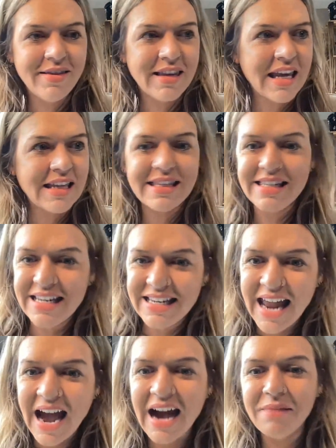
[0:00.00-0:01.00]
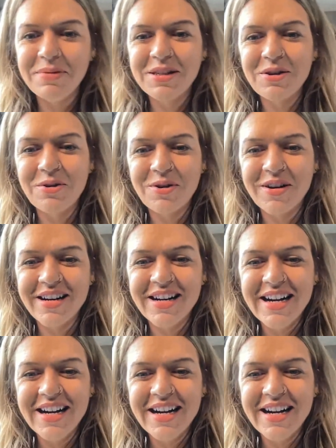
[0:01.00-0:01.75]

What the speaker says: kids need naps or